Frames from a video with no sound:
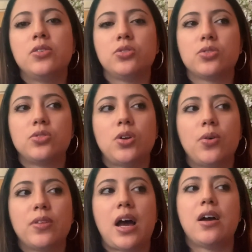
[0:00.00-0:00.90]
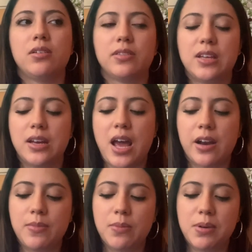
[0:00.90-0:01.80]
Just know that the
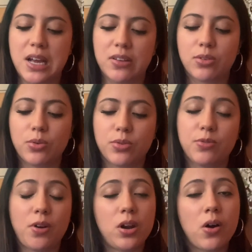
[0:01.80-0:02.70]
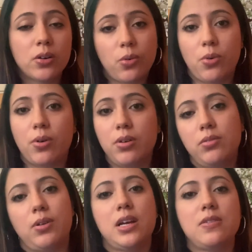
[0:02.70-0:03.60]
anatomy in PA school is very hardcore,
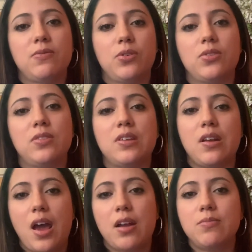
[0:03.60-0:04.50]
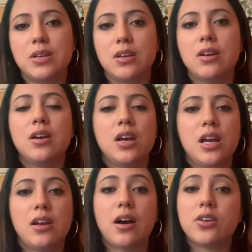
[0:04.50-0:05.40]
right? Versus the anatomy
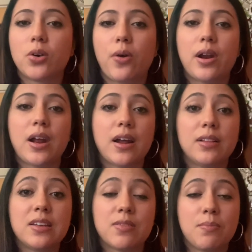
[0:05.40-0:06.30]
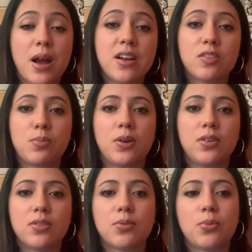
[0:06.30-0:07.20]
in undergrad, at least my
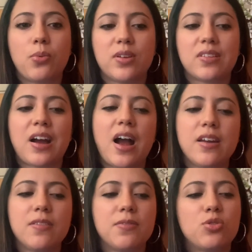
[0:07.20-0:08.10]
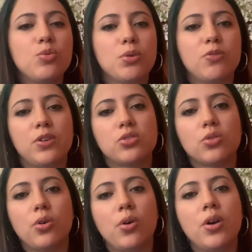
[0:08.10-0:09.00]
experience, was kind of
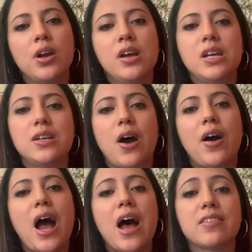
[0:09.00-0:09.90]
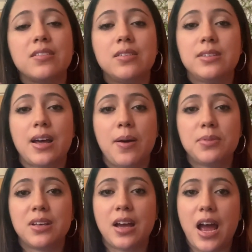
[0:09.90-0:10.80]
superficial, not as
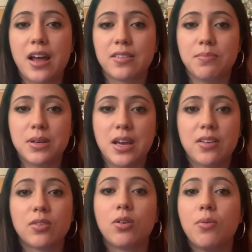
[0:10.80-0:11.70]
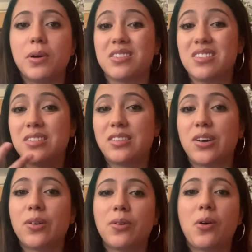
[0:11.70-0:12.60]
in-depth as in PA school, but
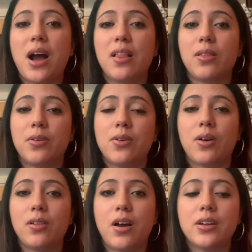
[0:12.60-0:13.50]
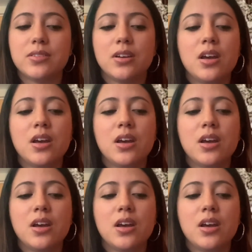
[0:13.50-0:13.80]
still I learned a lot.